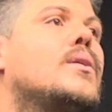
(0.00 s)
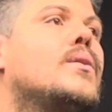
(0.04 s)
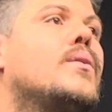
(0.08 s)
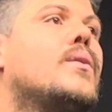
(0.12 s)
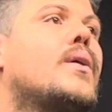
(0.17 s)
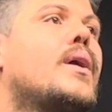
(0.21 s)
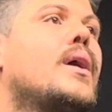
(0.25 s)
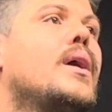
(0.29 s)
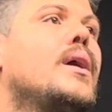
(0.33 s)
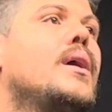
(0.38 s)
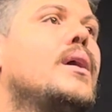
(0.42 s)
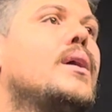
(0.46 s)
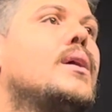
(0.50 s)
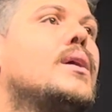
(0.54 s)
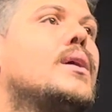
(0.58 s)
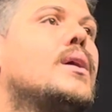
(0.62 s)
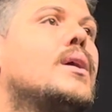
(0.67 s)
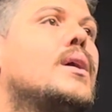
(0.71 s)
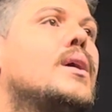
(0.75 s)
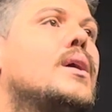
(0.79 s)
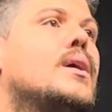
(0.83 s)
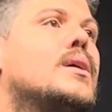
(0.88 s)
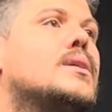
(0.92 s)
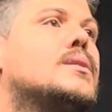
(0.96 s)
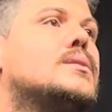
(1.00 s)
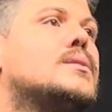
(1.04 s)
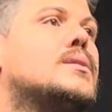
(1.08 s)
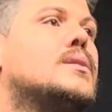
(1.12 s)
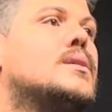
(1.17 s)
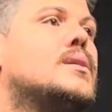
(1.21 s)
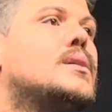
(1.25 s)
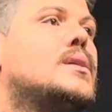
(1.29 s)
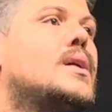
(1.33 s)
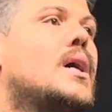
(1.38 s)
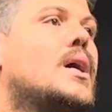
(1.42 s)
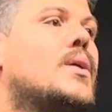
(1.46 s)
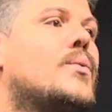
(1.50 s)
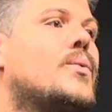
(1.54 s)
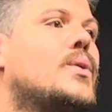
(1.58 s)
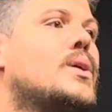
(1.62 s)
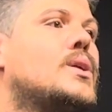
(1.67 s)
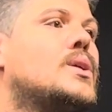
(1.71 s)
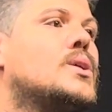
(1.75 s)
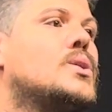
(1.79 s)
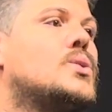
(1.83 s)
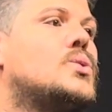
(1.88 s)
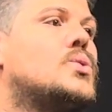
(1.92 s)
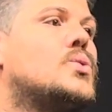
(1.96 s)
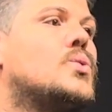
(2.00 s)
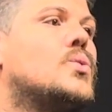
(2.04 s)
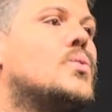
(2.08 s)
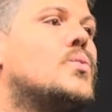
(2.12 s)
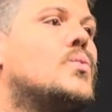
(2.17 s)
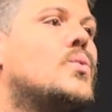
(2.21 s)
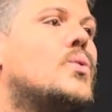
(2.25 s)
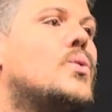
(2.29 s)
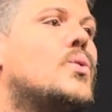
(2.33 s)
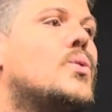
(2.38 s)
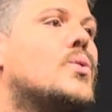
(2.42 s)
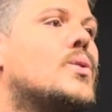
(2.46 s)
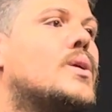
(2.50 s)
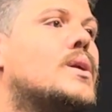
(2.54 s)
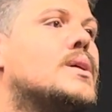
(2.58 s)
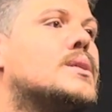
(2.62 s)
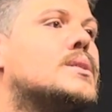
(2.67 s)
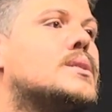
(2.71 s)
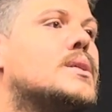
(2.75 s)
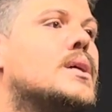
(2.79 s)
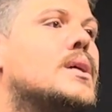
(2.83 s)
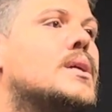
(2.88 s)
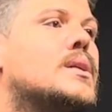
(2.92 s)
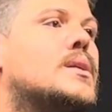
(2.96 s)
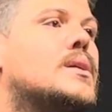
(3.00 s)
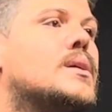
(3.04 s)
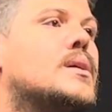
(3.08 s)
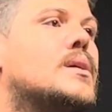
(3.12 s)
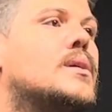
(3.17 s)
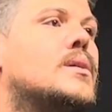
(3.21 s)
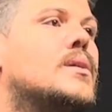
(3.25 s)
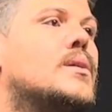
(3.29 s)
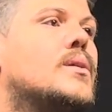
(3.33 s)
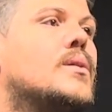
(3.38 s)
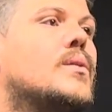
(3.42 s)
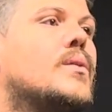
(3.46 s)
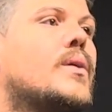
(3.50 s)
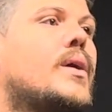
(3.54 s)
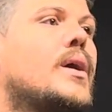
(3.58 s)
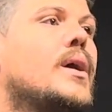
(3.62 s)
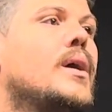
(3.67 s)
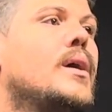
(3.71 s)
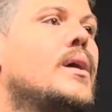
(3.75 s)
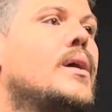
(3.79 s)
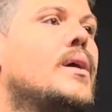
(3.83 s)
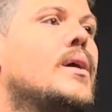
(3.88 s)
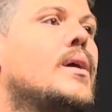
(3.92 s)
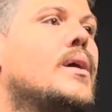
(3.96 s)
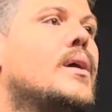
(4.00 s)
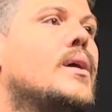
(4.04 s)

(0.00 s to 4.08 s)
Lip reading: okay, is directed toward the center. Okay,